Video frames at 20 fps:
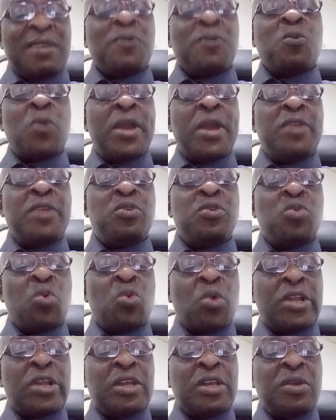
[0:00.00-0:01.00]
When
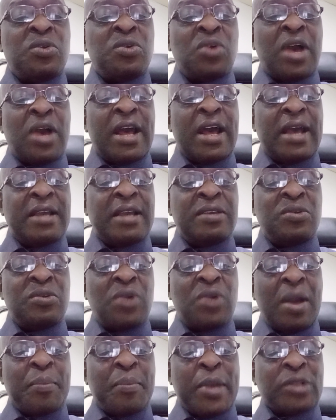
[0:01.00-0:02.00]
you
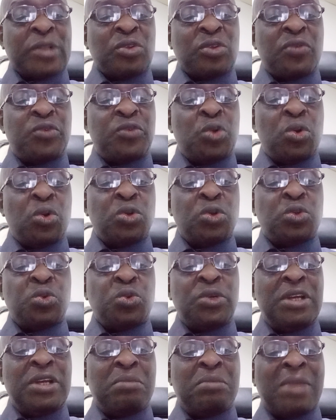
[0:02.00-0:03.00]
are part of those
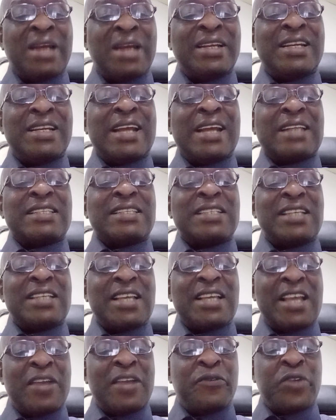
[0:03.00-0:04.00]
who demanded that
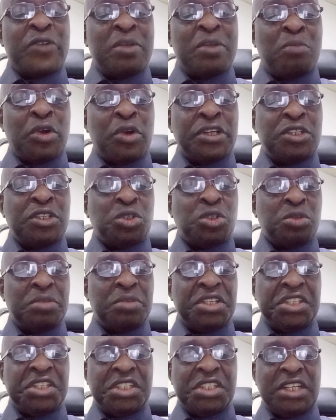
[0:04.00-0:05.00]
every money should
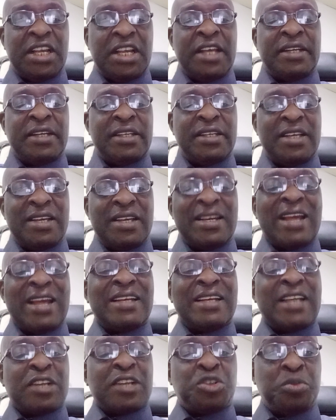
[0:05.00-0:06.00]
be shared,
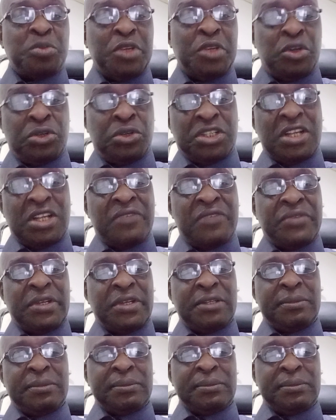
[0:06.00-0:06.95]
that there should be no saving.